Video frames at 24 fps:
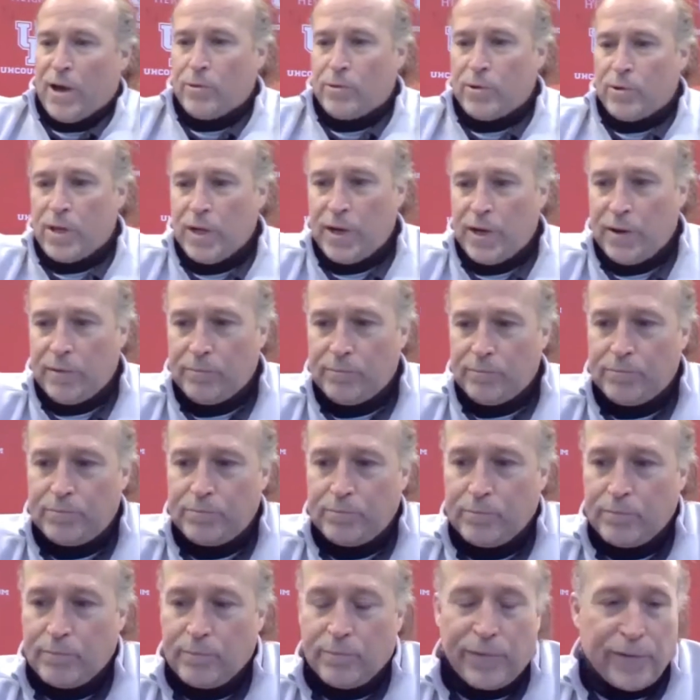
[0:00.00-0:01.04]
getting
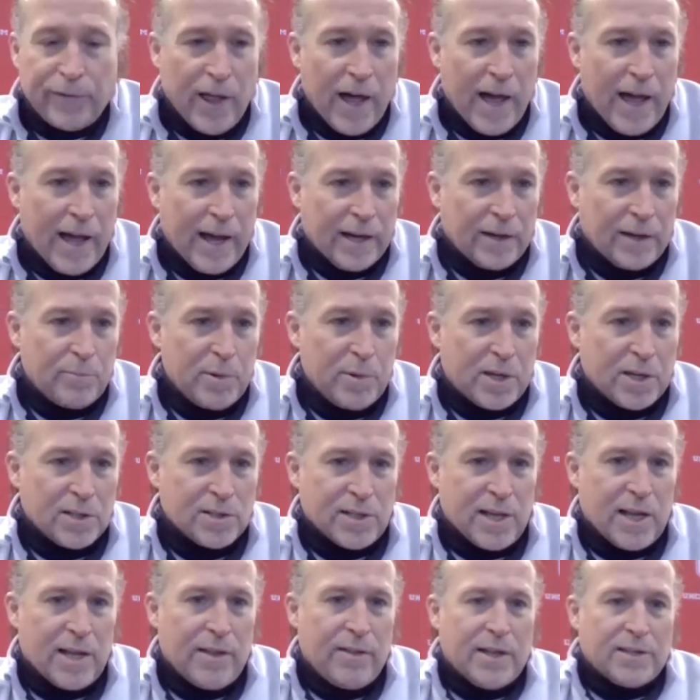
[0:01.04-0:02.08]
flagged, because
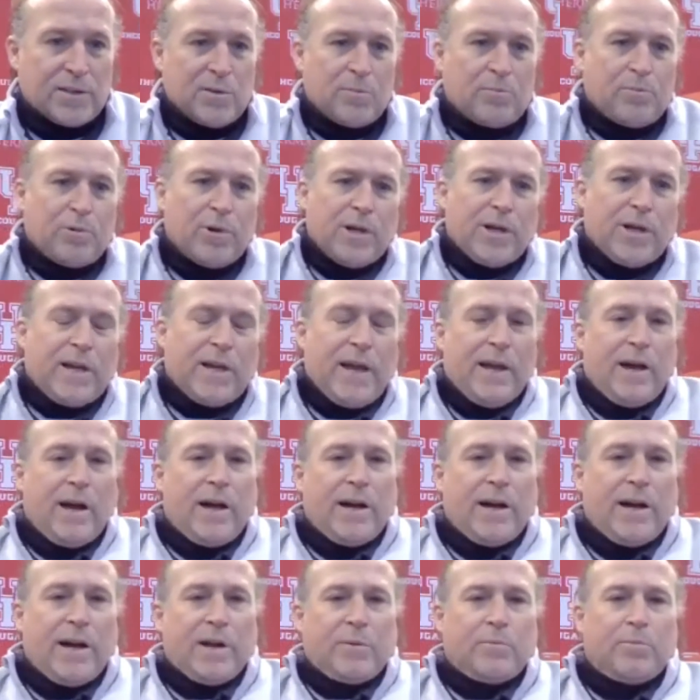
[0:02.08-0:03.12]
that's a pretty
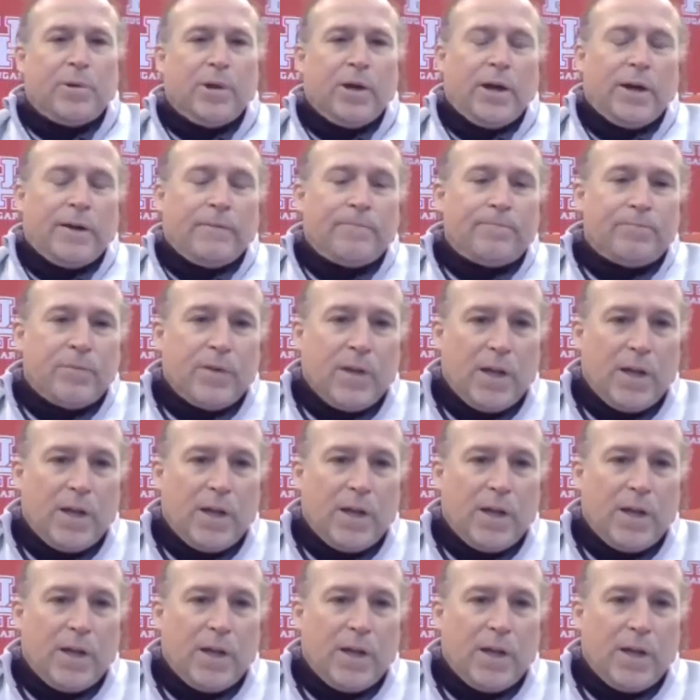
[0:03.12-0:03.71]
chaotic play.